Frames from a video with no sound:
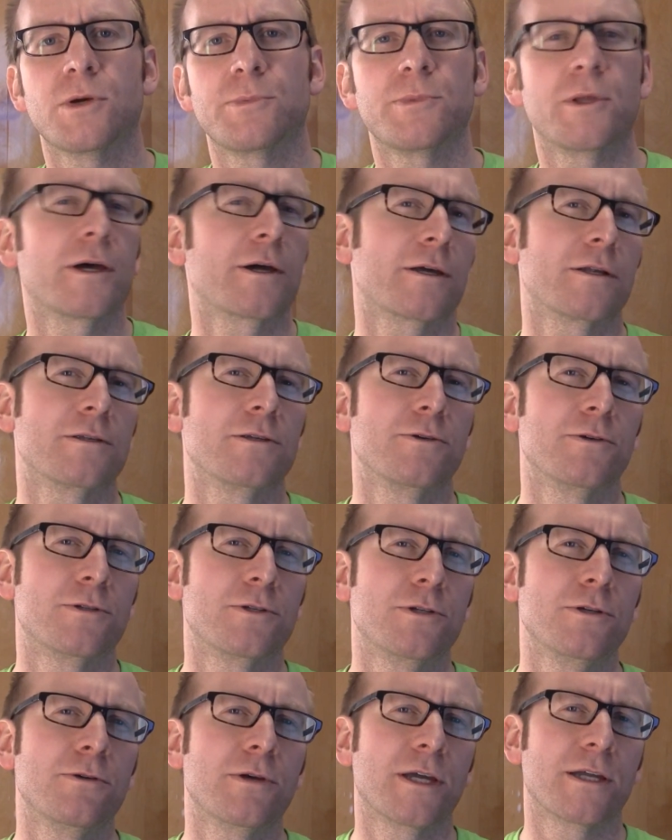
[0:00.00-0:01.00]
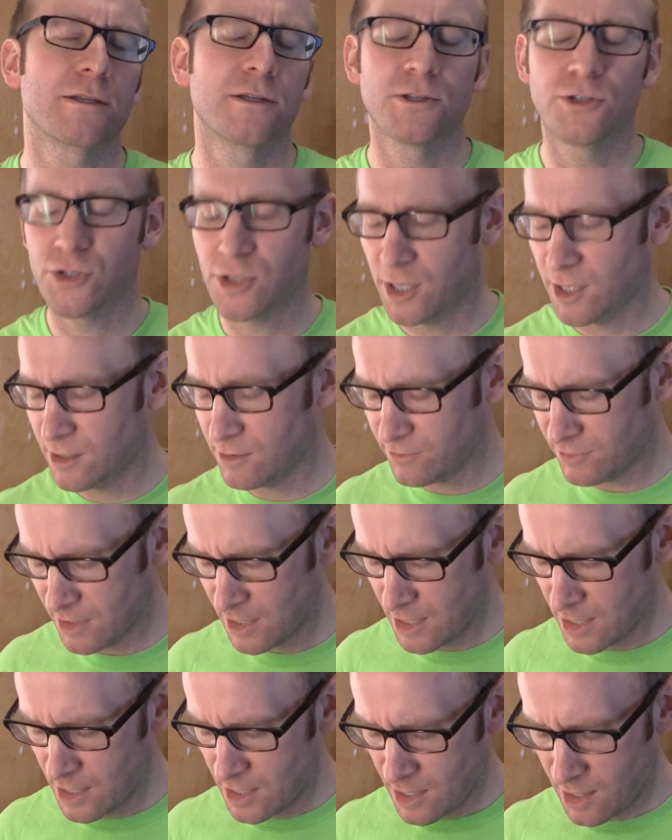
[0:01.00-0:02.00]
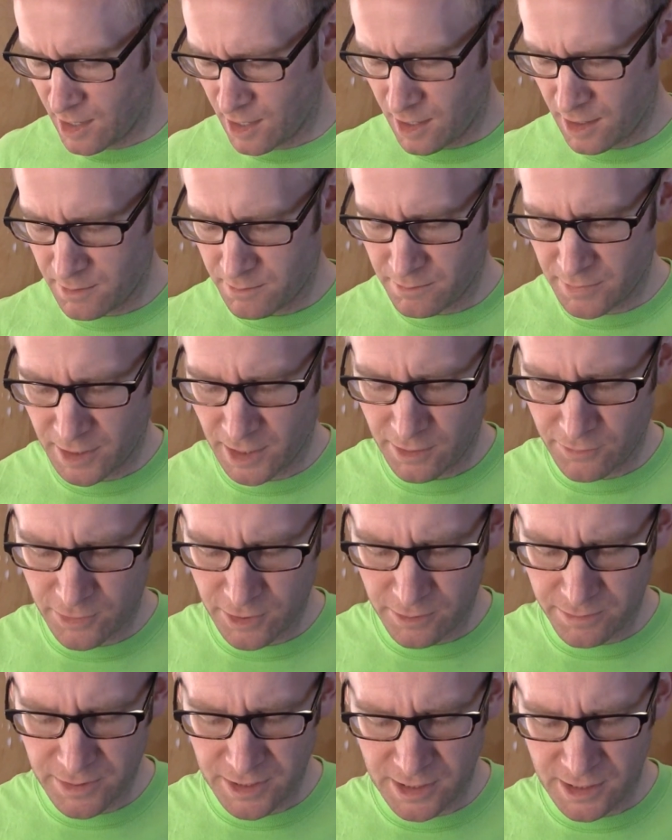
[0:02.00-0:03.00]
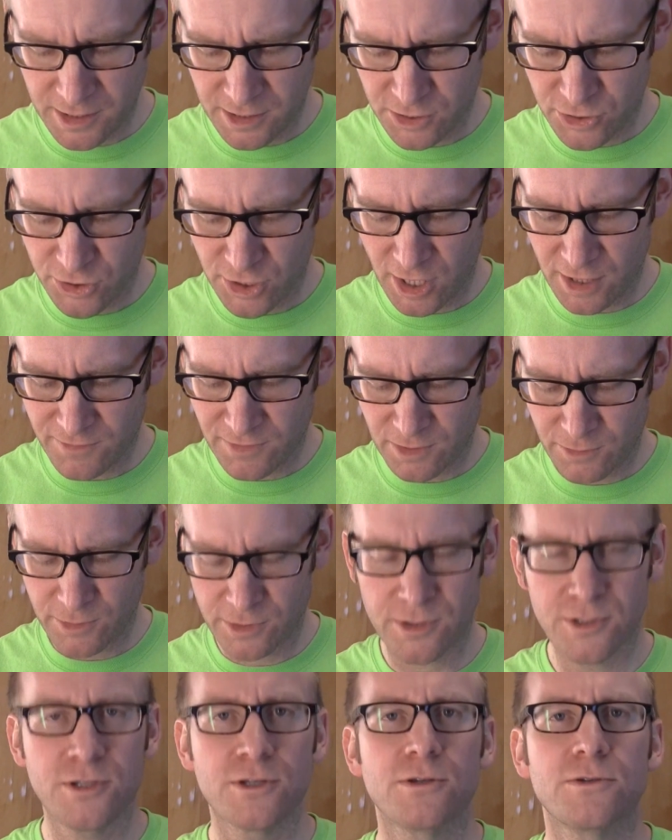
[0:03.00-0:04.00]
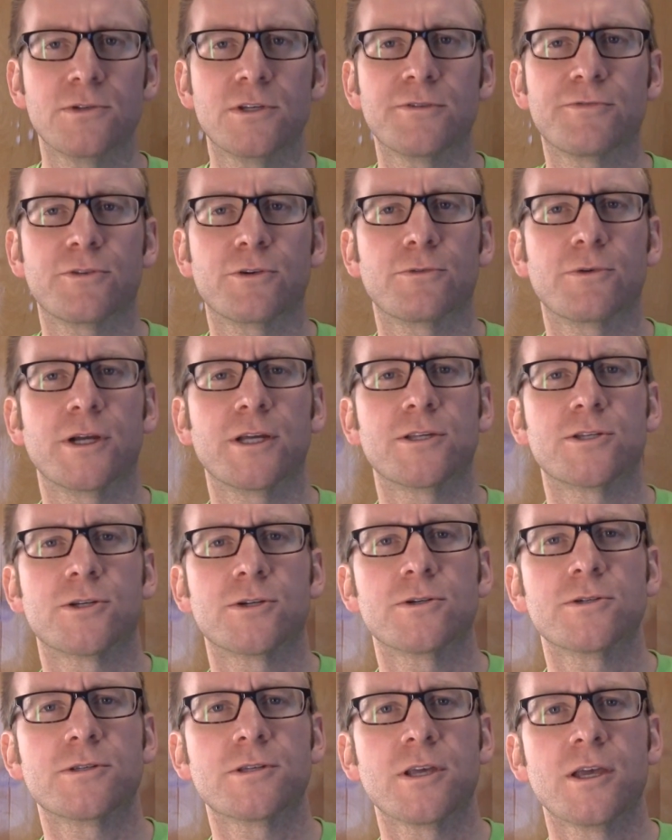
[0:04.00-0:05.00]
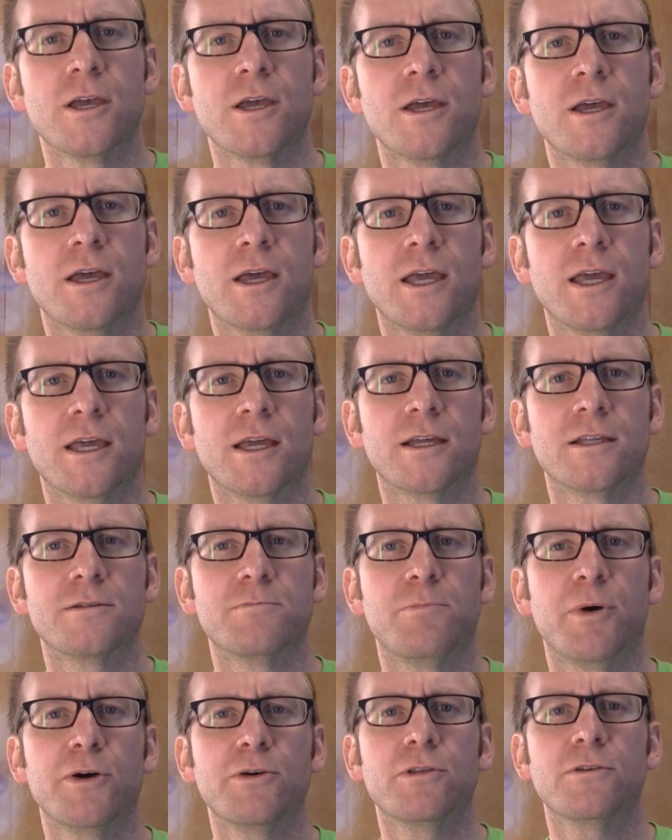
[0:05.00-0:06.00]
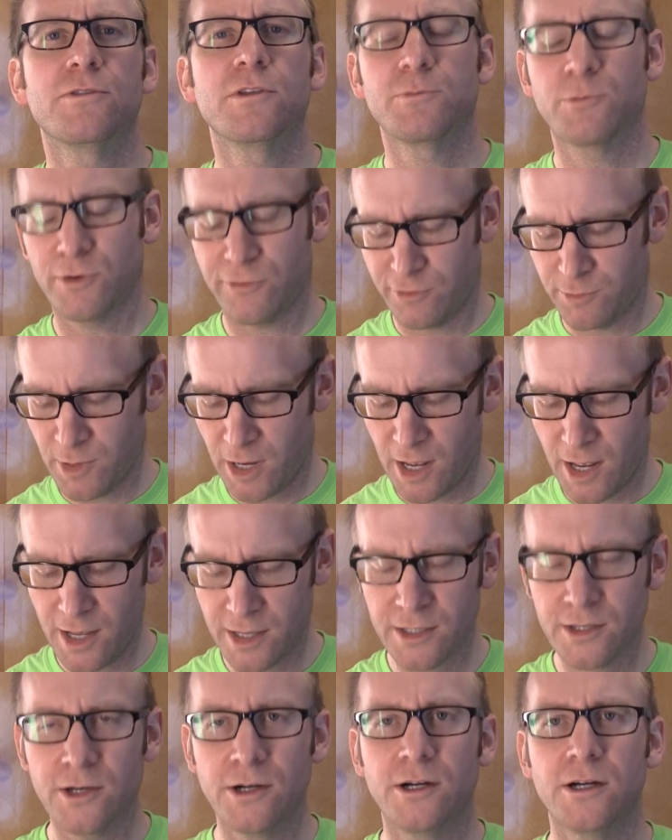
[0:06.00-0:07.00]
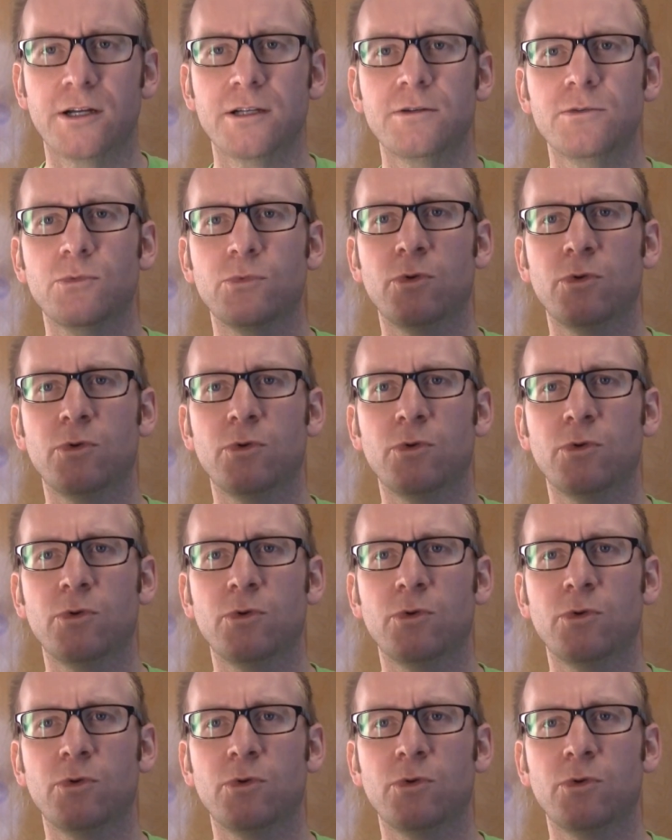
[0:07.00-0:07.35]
I'm not going to do a two-handed shave, but I will be shaving with two different razors, and both of them are from Ikon.